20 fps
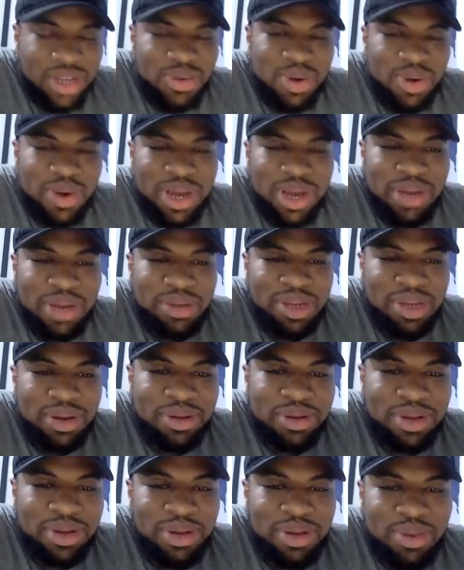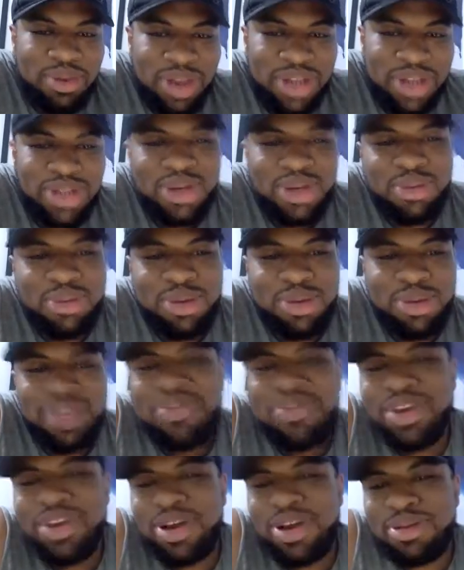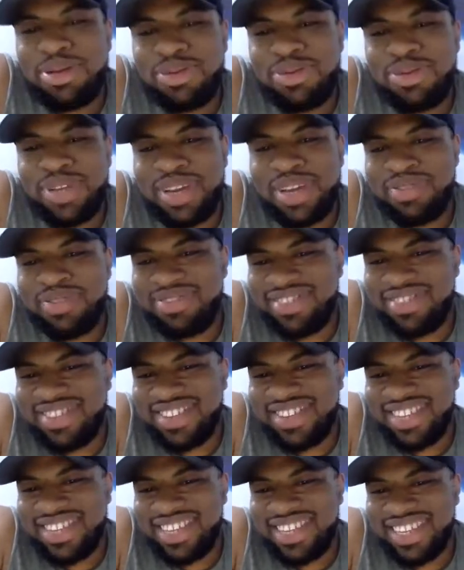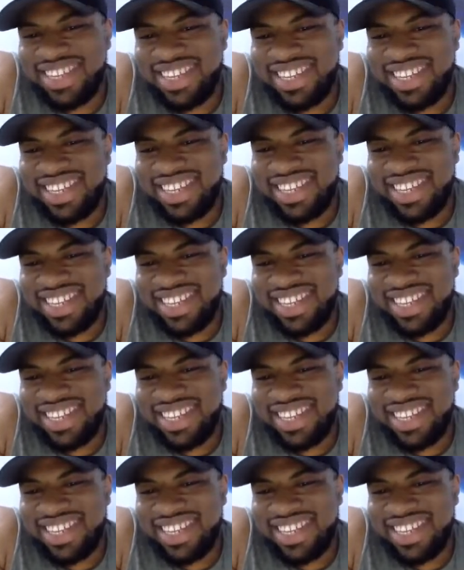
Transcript: Wait, let me tell you. Wenger's got the most FA Cups of all time.